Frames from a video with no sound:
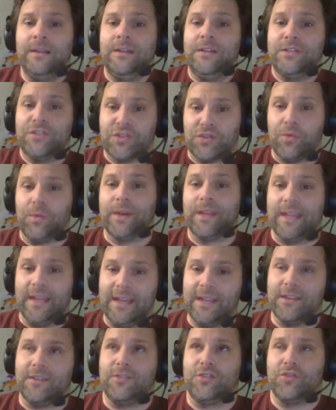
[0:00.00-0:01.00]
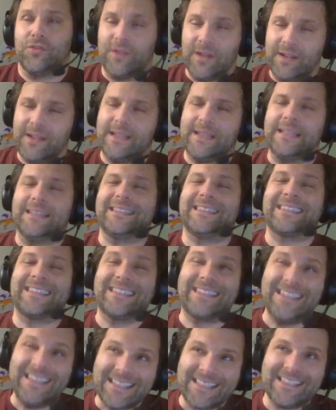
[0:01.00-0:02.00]
So again, you're going to
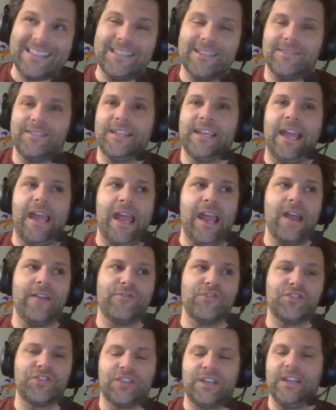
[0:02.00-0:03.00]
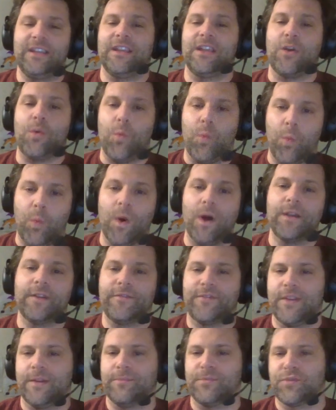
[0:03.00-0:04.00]
consistently average getting one
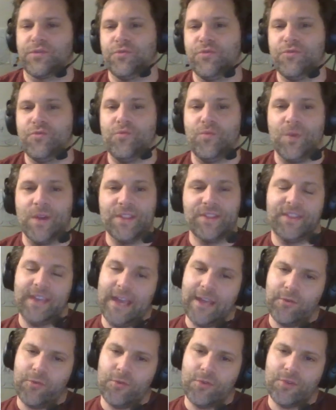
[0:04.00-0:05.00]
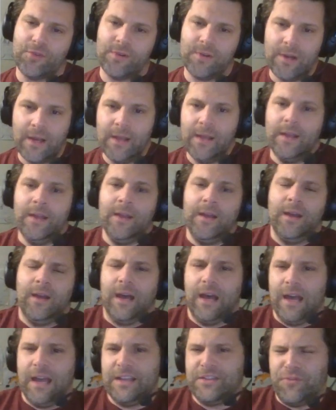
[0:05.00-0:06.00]
of them through with that order.
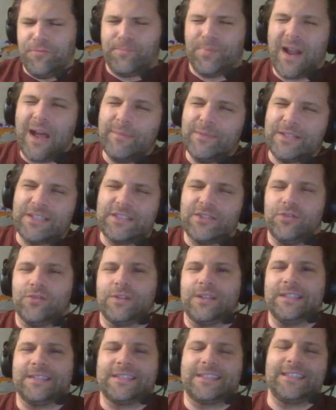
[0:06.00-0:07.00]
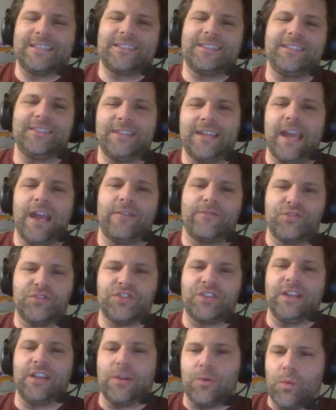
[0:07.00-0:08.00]
You'll probably still consistently
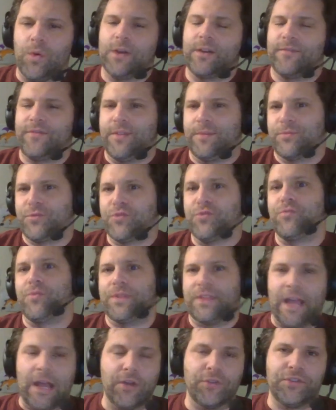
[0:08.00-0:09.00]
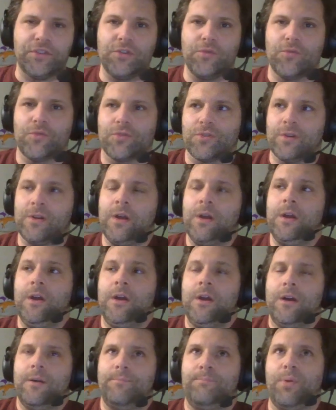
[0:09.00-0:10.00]
average getting one of them through without the order,
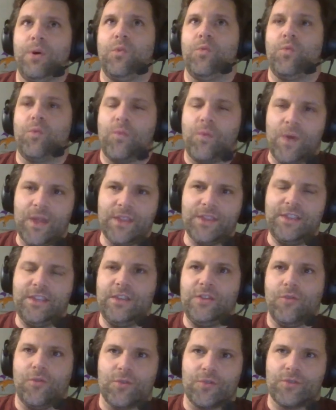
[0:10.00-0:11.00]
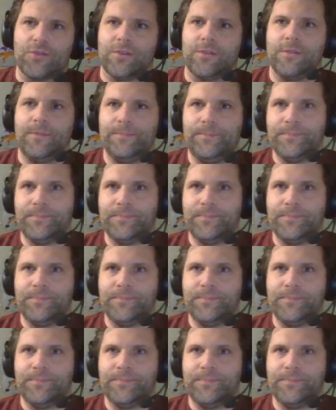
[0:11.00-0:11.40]
but with the order,